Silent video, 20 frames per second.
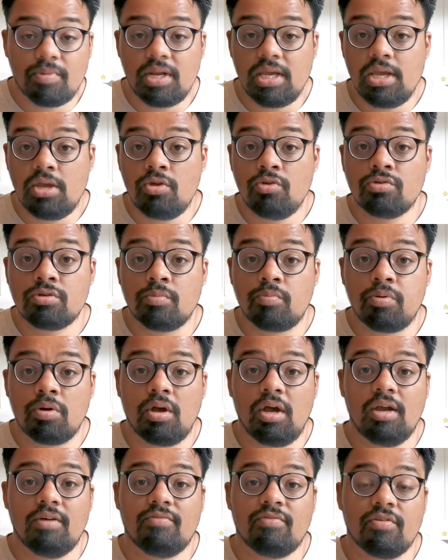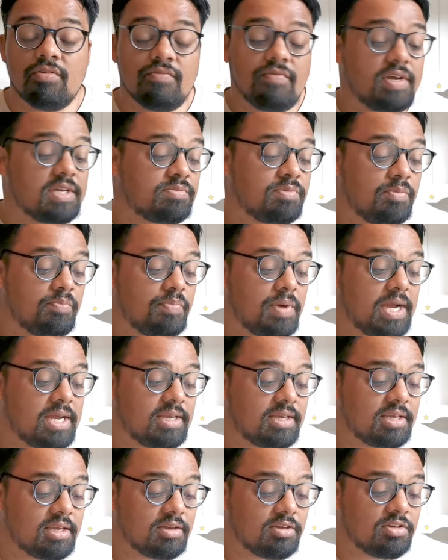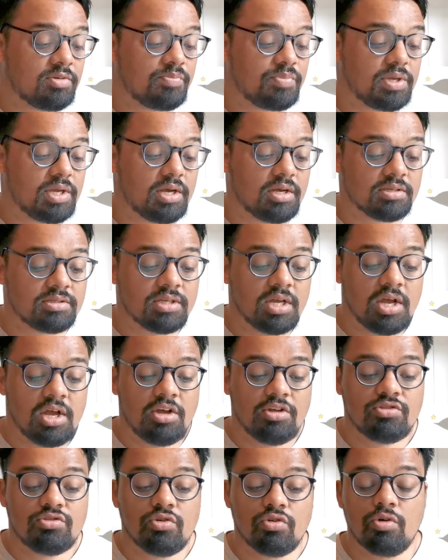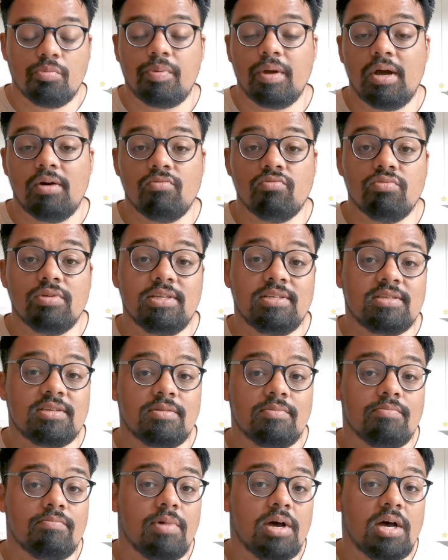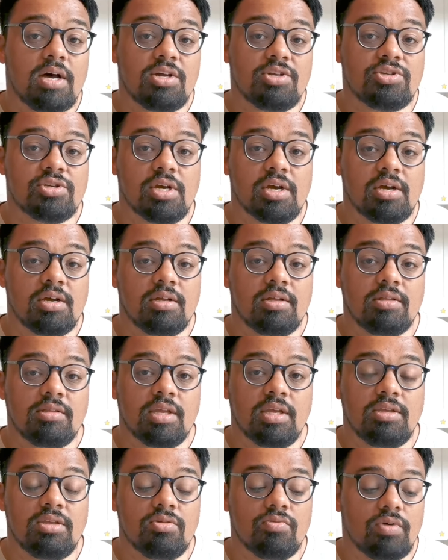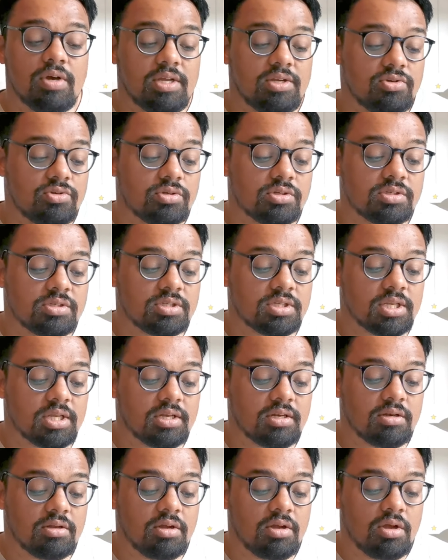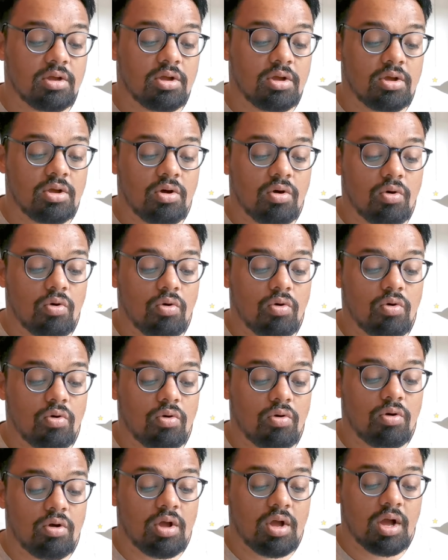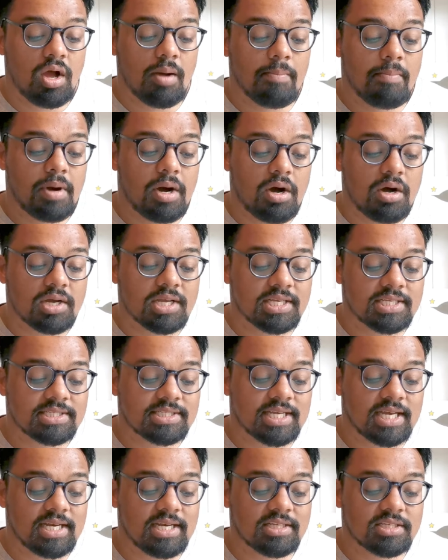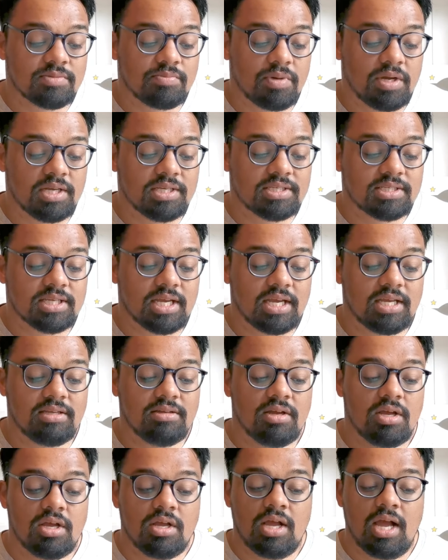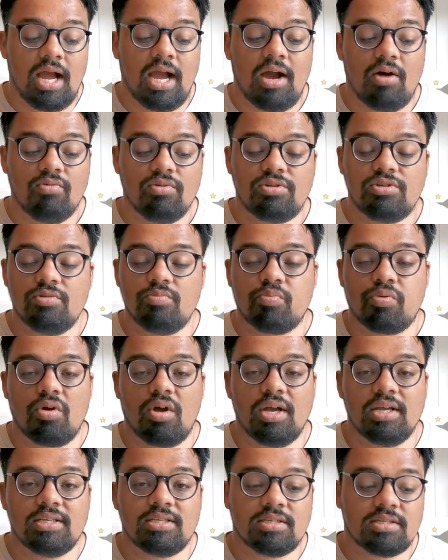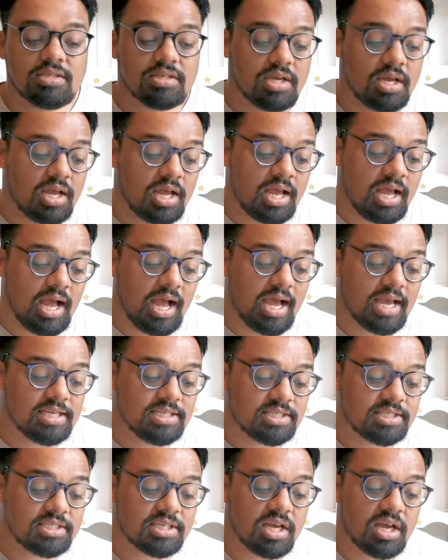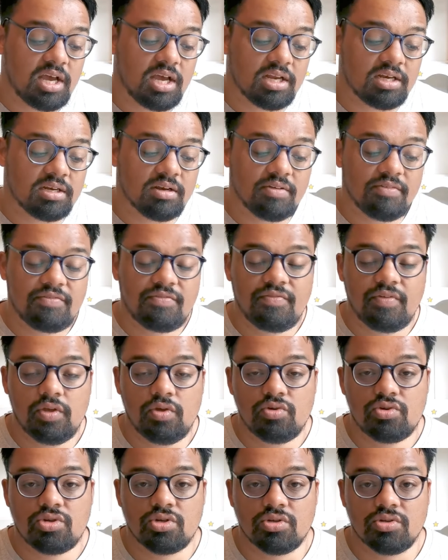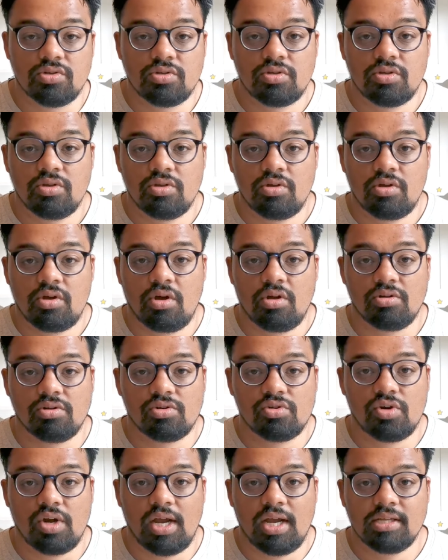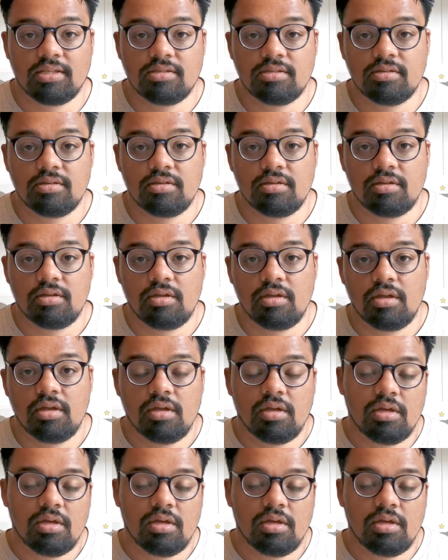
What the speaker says: Somebody who's applying for investment banking could be asked, talk about a recent merger that you were interested in. Or a markets analyst might say, how would you price a certain futures contract?